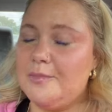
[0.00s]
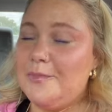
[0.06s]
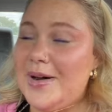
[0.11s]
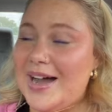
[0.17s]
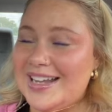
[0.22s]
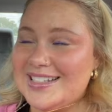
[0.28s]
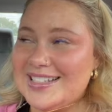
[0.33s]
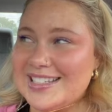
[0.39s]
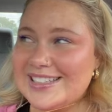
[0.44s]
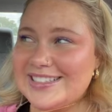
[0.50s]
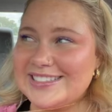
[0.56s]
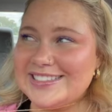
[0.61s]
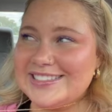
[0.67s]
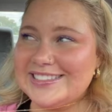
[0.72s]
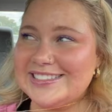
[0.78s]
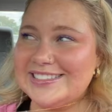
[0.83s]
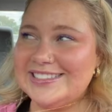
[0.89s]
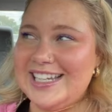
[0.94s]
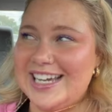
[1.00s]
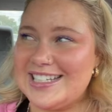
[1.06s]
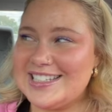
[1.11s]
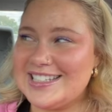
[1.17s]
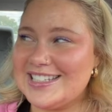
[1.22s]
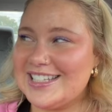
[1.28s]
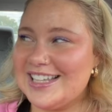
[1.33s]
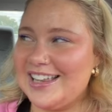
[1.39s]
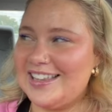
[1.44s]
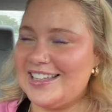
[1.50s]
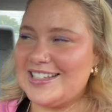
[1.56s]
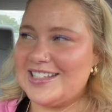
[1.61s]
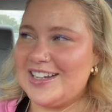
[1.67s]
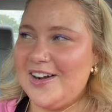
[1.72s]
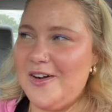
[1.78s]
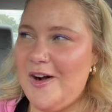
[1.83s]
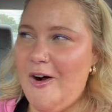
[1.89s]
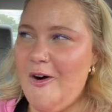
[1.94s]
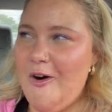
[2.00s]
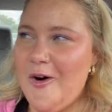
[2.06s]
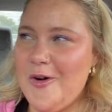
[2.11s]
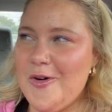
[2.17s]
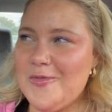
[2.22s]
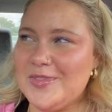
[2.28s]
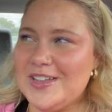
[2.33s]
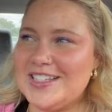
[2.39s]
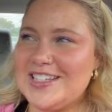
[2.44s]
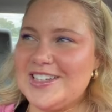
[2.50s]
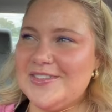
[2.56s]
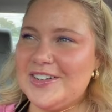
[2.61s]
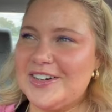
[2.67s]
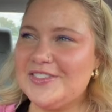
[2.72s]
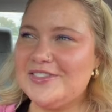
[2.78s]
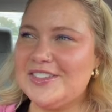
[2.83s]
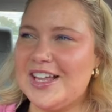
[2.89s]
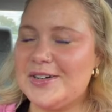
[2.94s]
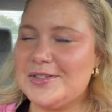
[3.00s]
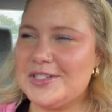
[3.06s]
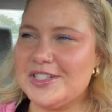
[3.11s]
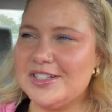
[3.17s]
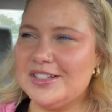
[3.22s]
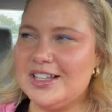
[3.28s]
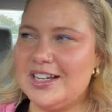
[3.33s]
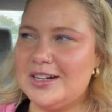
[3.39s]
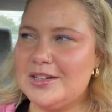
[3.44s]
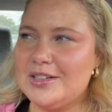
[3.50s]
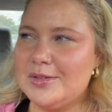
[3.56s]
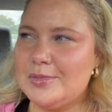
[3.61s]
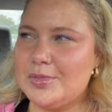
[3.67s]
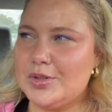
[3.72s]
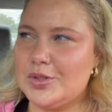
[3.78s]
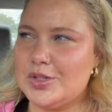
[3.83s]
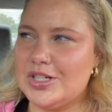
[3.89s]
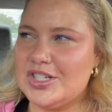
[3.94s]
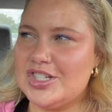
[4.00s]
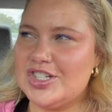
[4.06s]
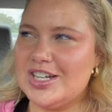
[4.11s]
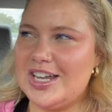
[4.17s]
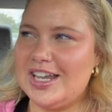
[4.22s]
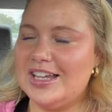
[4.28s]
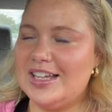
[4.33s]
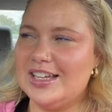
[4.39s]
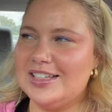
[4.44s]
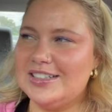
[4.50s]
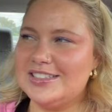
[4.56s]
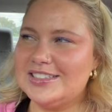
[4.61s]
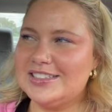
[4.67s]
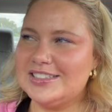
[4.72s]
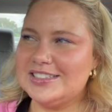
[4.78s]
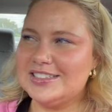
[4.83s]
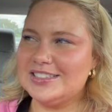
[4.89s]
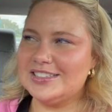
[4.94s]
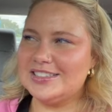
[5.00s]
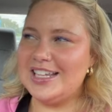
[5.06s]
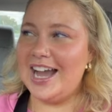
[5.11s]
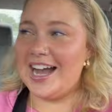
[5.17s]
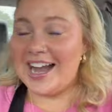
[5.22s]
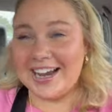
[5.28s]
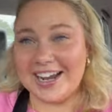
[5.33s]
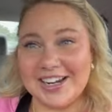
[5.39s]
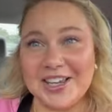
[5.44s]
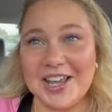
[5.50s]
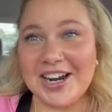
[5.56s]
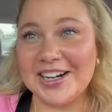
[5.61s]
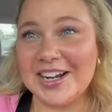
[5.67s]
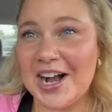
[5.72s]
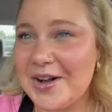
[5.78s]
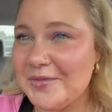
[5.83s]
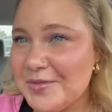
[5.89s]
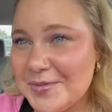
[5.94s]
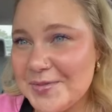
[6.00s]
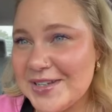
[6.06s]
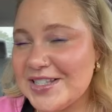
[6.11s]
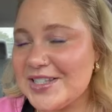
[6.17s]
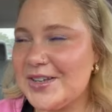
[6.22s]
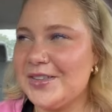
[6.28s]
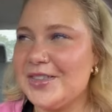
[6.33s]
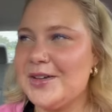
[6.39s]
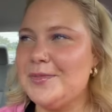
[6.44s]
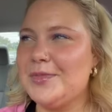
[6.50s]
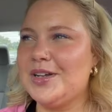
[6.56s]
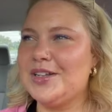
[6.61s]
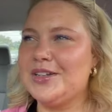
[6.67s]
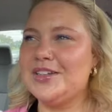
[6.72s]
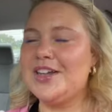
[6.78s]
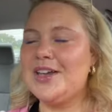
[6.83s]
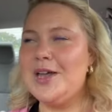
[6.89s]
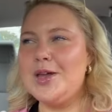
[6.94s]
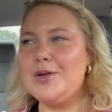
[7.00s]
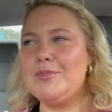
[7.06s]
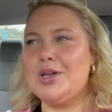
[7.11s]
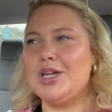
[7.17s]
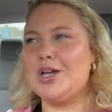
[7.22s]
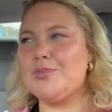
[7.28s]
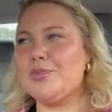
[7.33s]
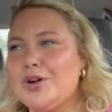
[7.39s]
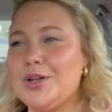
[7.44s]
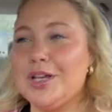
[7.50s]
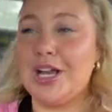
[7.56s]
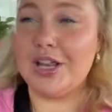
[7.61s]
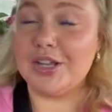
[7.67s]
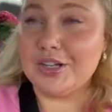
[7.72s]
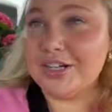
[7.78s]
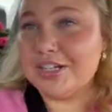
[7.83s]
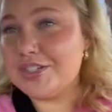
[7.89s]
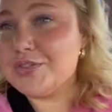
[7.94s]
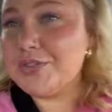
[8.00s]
But yes, let's go home. Let's see what our flowers look like on the porch. And yeah, I got a lot of compliments on them on being a pretty color, and it's